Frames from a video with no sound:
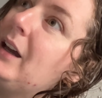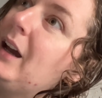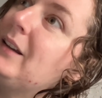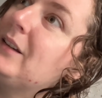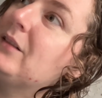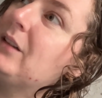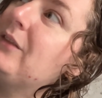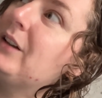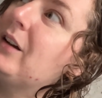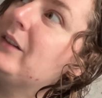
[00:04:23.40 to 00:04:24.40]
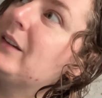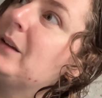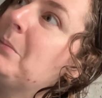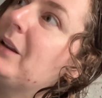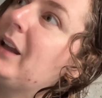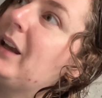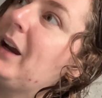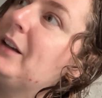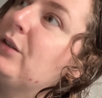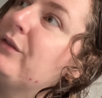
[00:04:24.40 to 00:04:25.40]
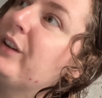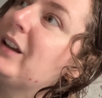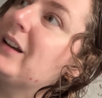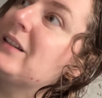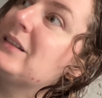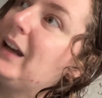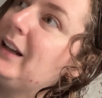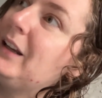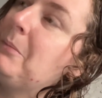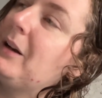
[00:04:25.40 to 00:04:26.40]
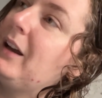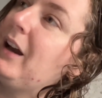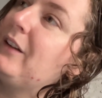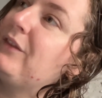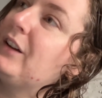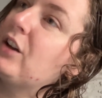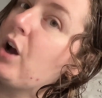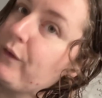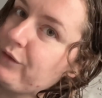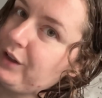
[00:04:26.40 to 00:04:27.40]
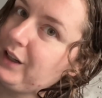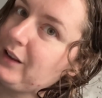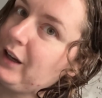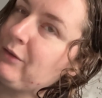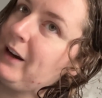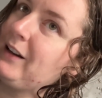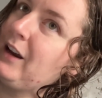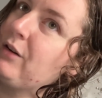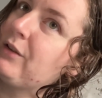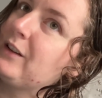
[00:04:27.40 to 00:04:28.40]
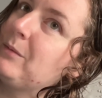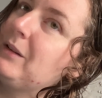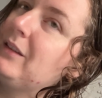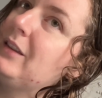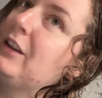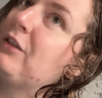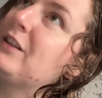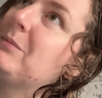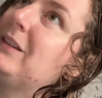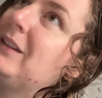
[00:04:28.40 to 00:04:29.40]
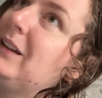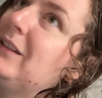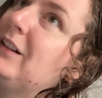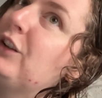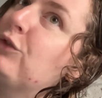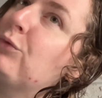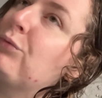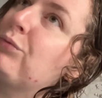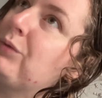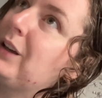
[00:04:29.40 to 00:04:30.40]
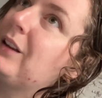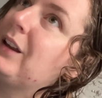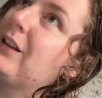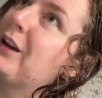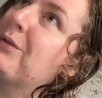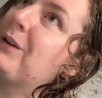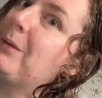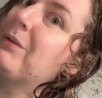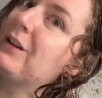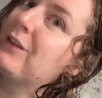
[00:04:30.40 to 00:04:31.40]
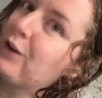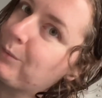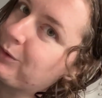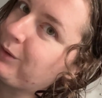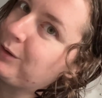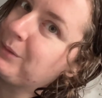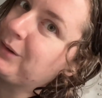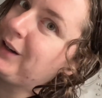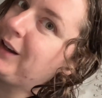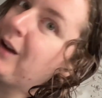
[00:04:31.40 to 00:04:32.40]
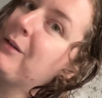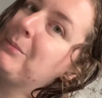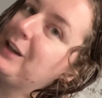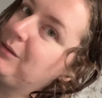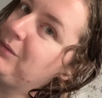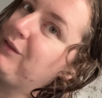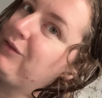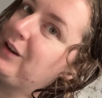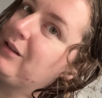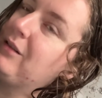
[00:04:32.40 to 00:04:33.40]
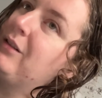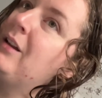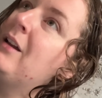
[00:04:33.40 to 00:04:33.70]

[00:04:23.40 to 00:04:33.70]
love it, obviously, but, like, I don't feel excited, but I feel comforted. Like, right now, the Christmas season is really, like, wrapping its arms around me right now and making me feel